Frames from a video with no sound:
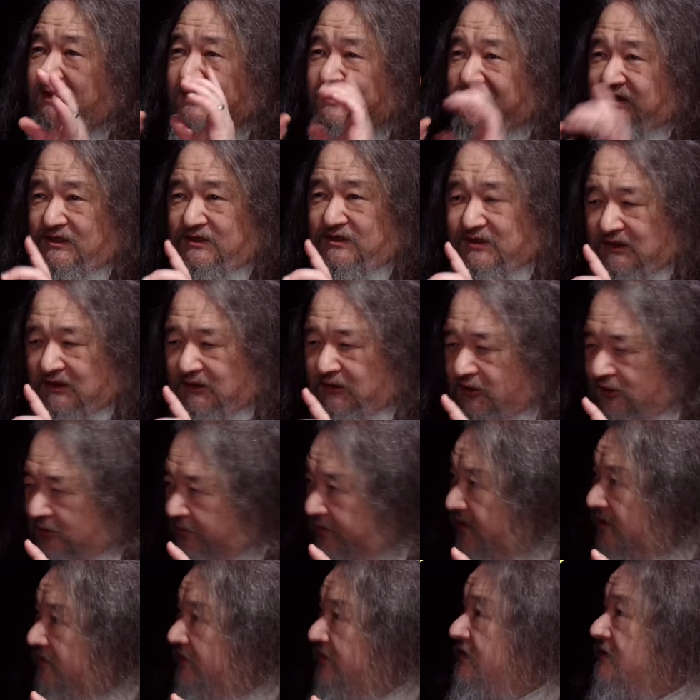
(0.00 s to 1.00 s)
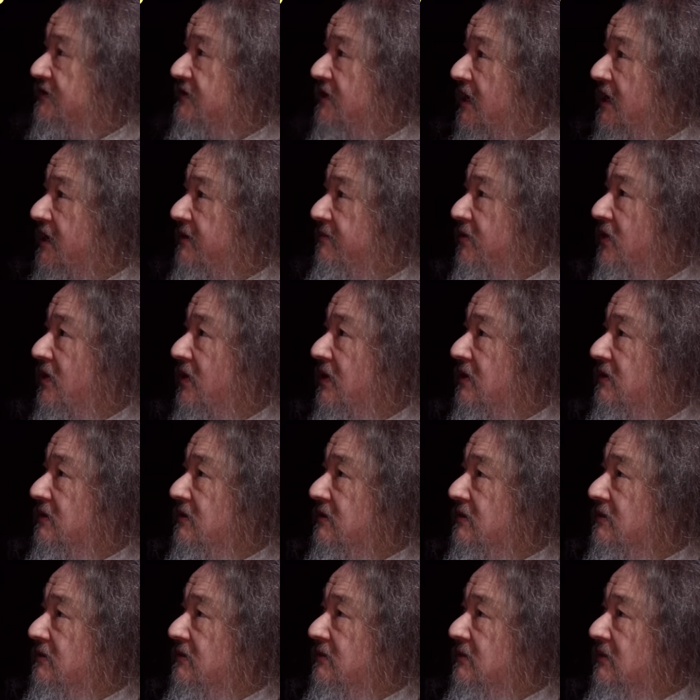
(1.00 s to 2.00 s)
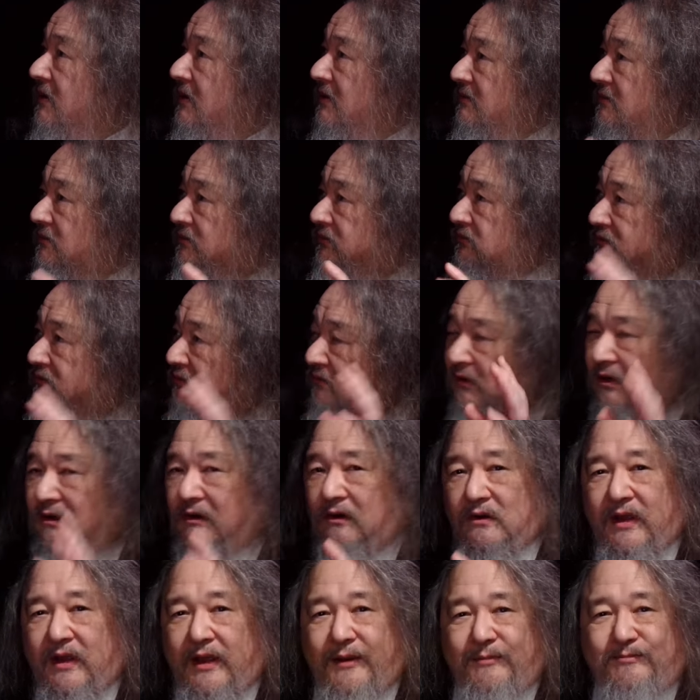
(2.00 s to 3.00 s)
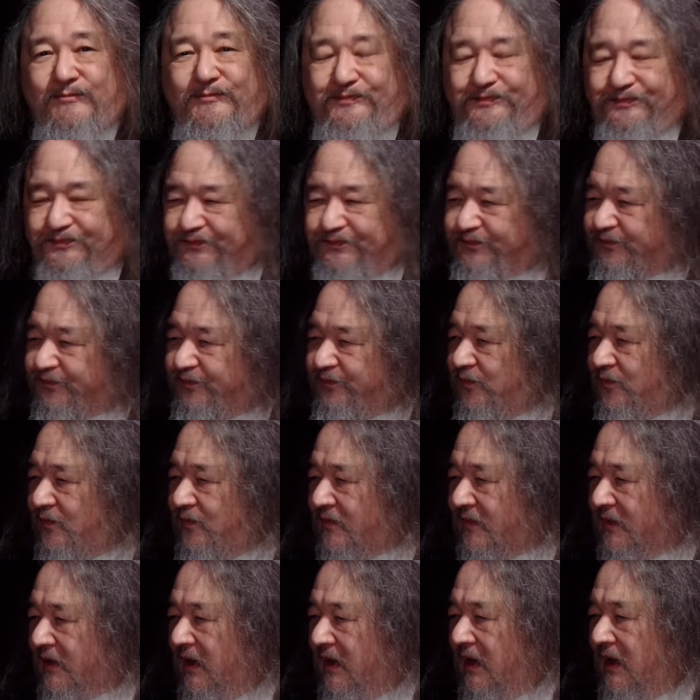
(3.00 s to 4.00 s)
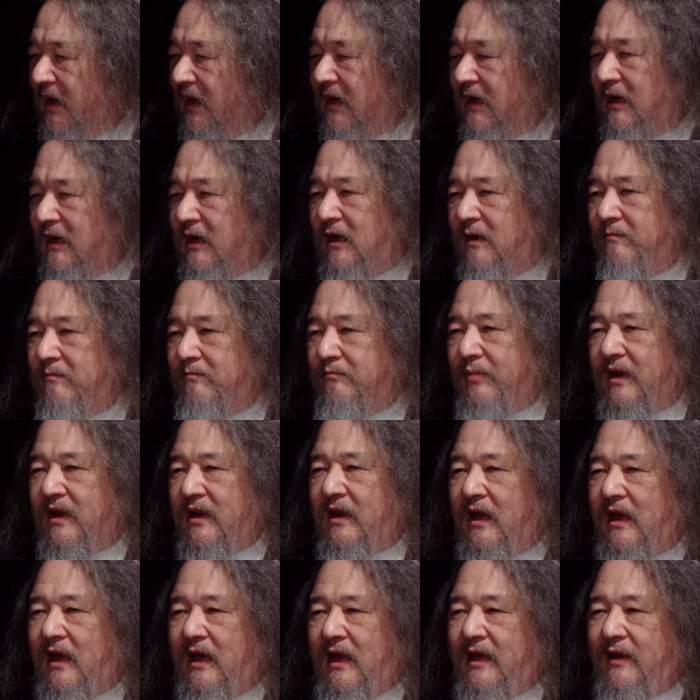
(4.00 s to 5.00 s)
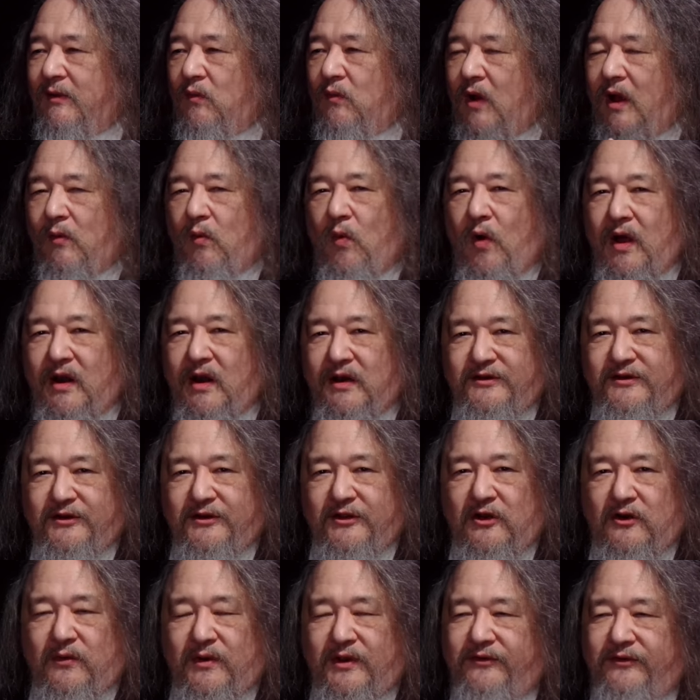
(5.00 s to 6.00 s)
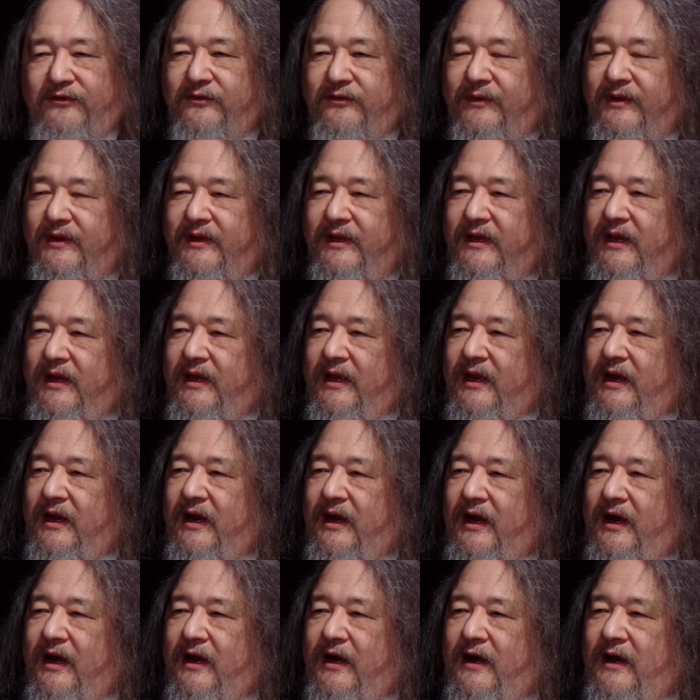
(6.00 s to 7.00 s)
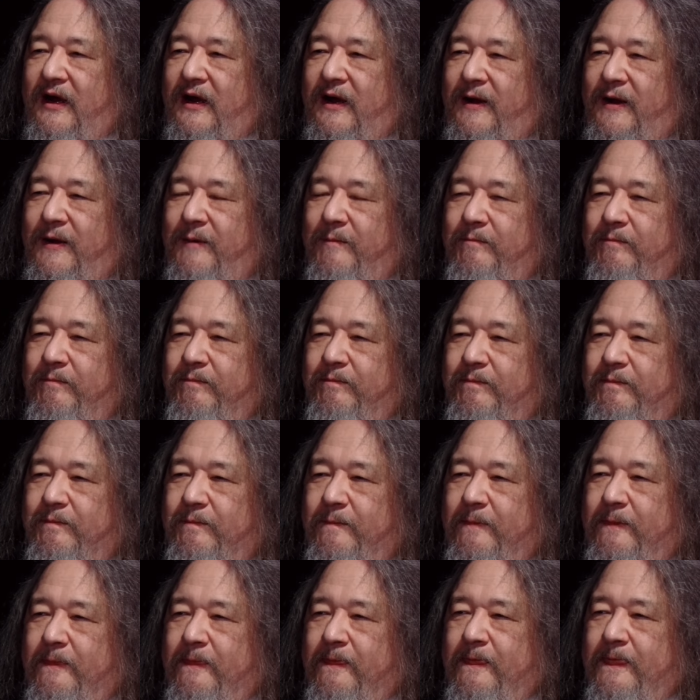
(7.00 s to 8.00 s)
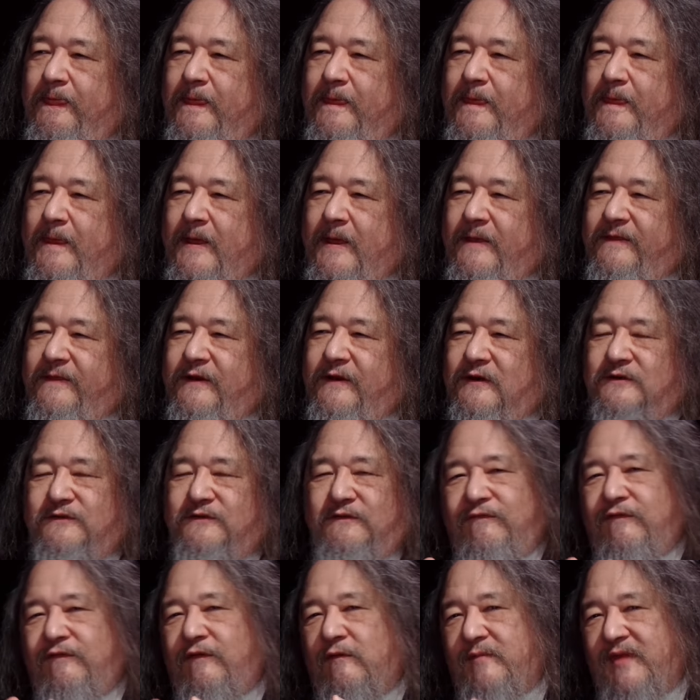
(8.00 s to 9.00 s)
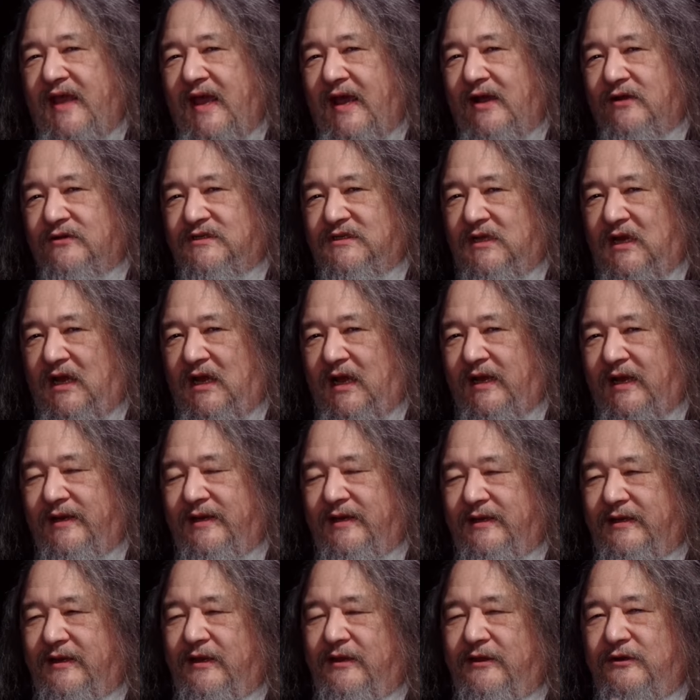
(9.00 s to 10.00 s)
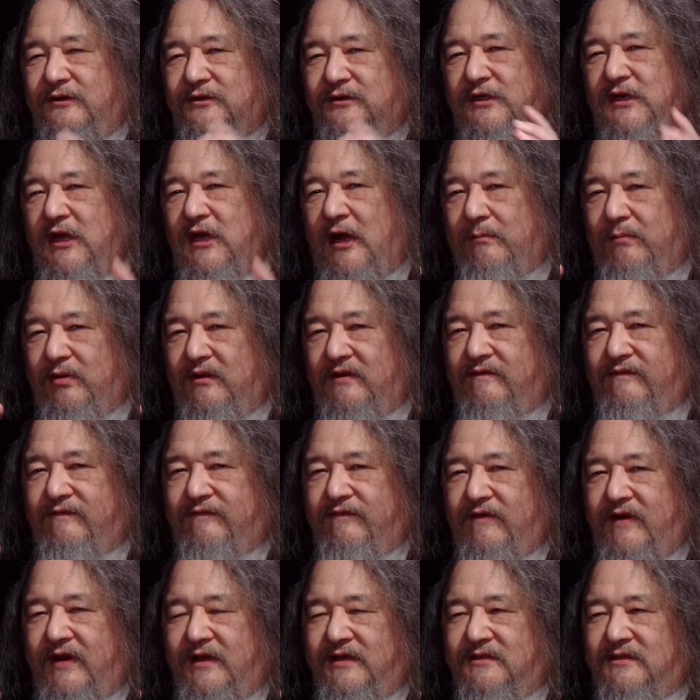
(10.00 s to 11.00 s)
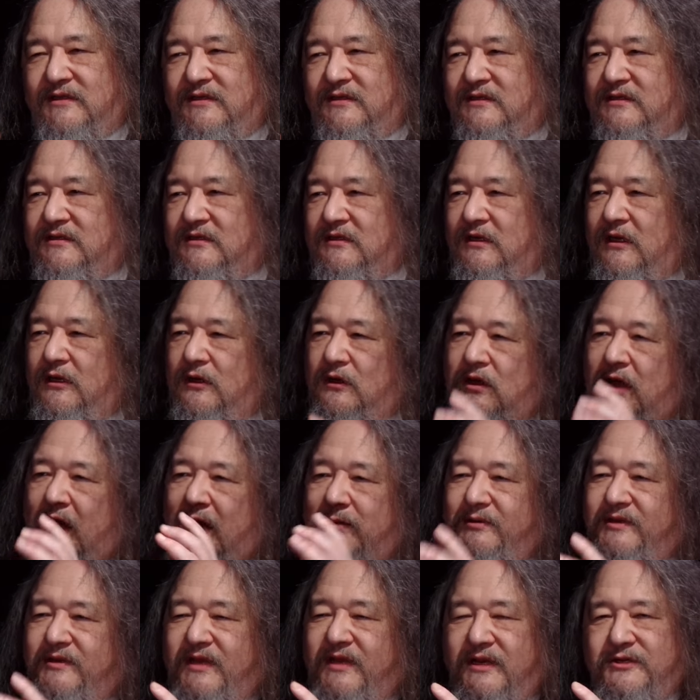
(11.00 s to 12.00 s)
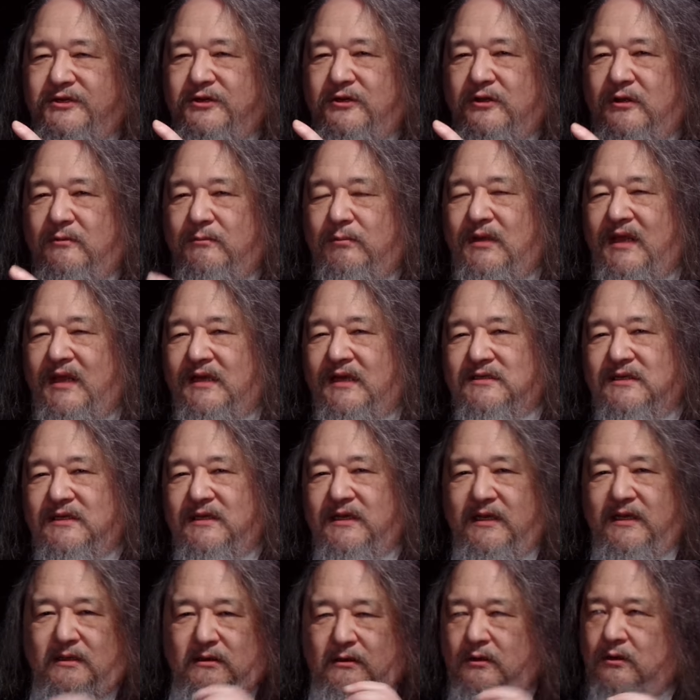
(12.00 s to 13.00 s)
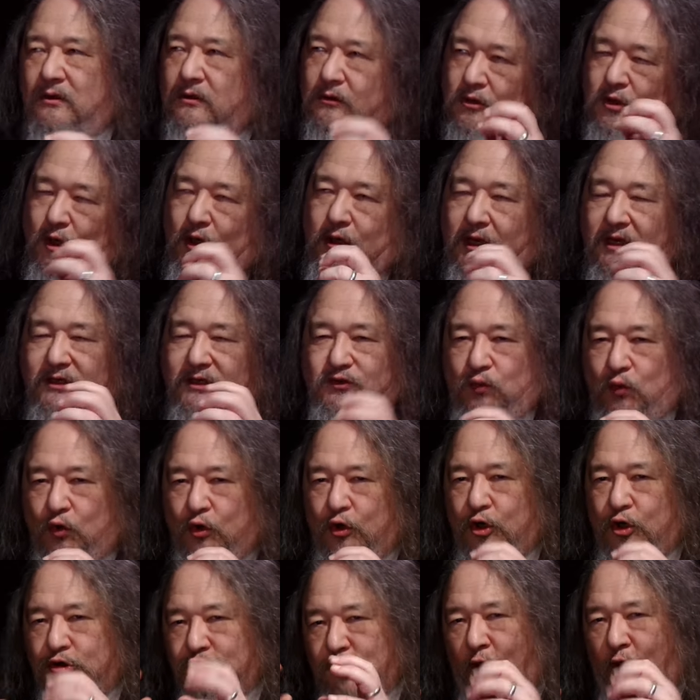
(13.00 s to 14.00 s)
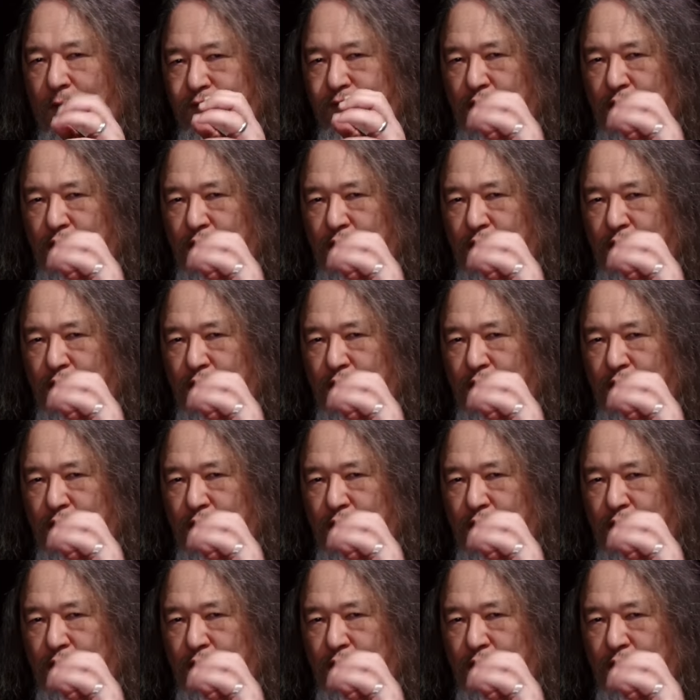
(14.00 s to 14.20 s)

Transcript: this is a little bit of a sidebar. No, we're okay. Uh, uh, but I, I wanted to go into it. Uh, um, there's from the outside, uh, there's a couple of phrases, you know, computational complexity, you know, that's word,